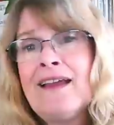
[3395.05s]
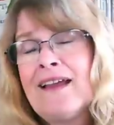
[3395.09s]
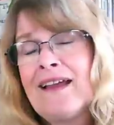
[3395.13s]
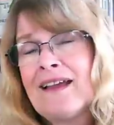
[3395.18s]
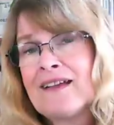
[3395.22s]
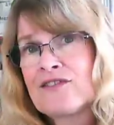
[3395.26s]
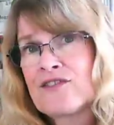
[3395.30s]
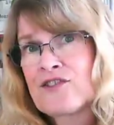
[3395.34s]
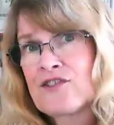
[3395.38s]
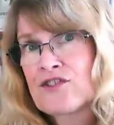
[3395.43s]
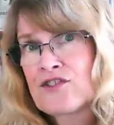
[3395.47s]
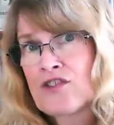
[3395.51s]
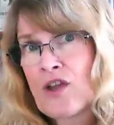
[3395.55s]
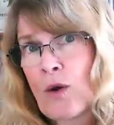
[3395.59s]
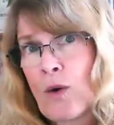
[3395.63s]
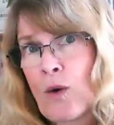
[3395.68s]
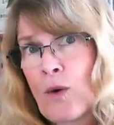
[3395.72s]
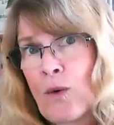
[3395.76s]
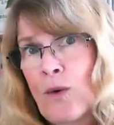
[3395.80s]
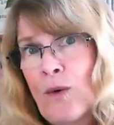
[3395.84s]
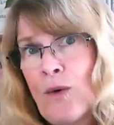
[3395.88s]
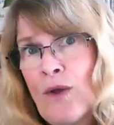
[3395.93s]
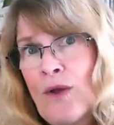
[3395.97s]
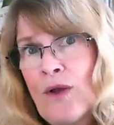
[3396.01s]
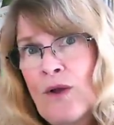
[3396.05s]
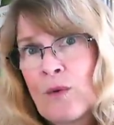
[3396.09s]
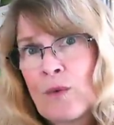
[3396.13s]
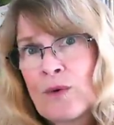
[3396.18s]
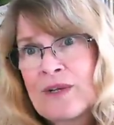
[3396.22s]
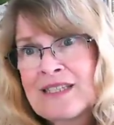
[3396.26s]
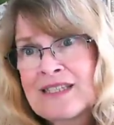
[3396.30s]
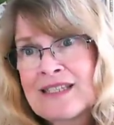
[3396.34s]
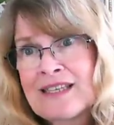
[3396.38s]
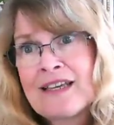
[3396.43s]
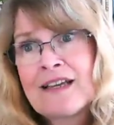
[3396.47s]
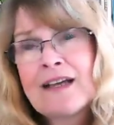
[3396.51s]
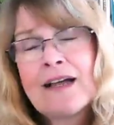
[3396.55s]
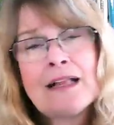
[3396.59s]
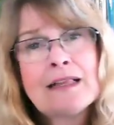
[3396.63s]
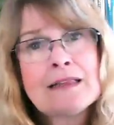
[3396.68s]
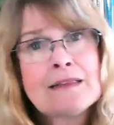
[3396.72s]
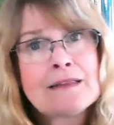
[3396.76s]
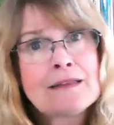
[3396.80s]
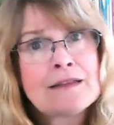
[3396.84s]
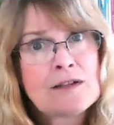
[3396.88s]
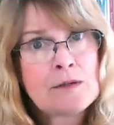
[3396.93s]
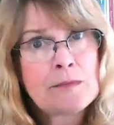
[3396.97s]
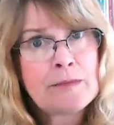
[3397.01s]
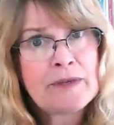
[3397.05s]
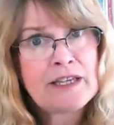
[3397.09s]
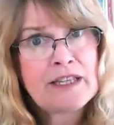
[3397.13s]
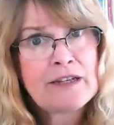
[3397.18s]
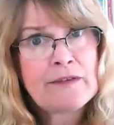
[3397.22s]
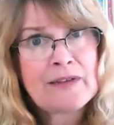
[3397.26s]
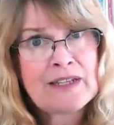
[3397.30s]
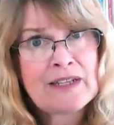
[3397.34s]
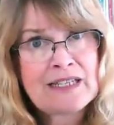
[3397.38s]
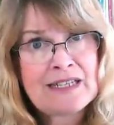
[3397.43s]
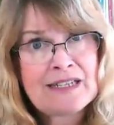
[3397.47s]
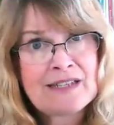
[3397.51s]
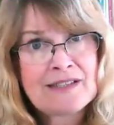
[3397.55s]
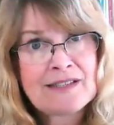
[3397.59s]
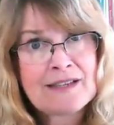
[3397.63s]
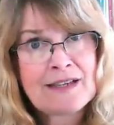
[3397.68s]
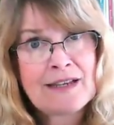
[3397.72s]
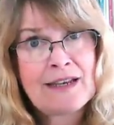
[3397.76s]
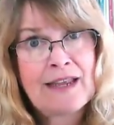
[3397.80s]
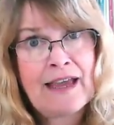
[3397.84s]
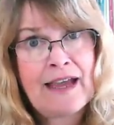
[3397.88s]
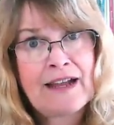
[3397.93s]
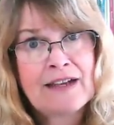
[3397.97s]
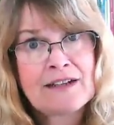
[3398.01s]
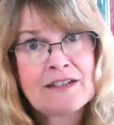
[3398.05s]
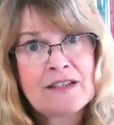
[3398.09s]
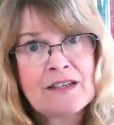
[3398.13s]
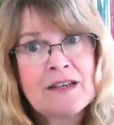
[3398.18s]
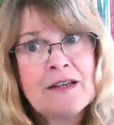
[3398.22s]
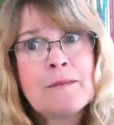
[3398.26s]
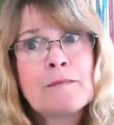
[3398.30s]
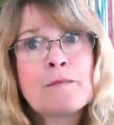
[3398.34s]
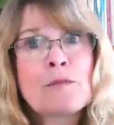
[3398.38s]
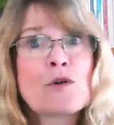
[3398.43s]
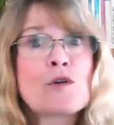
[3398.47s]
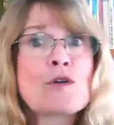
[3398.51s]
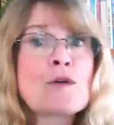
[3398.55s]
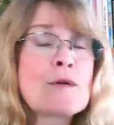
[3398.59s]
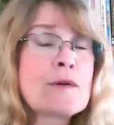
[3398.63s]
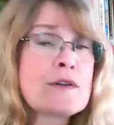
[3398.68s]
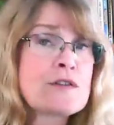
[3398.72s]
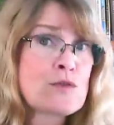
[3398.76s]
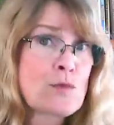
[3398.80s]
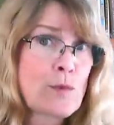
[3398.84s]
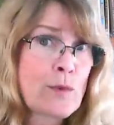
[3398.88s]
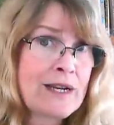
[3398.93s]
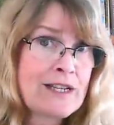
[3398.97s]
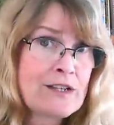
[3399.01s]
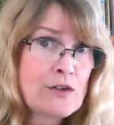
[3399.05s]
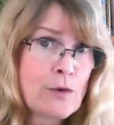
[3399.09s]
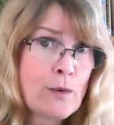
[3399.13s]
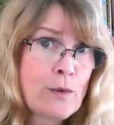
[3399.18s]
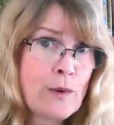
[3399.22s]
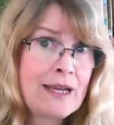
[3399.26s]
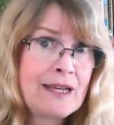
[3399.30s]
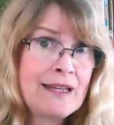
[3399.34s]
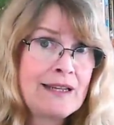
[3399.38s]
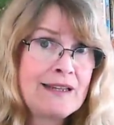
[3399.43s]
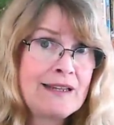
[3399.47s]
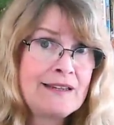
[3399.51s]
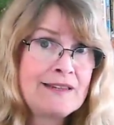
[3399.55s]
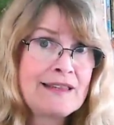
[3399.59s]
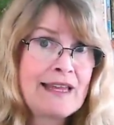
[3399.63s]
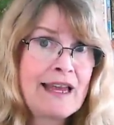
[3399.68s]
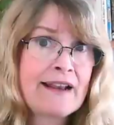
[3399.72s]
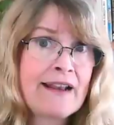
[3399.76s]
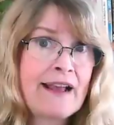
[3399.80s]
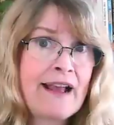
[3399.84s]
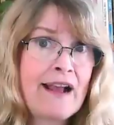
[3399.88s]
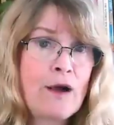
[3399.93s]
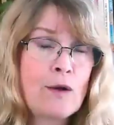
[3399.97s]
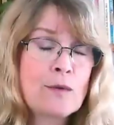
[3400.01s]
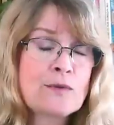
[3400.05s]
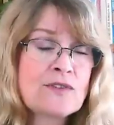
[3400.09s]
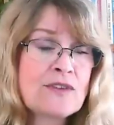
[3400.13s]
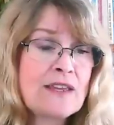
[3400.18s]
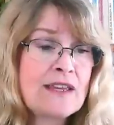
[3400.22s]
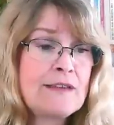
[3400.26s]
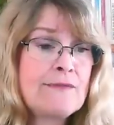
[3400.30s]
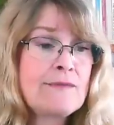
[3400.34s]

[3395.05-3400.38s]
And so we see a little bit of a disconnect. Mercury is retrograde in that house.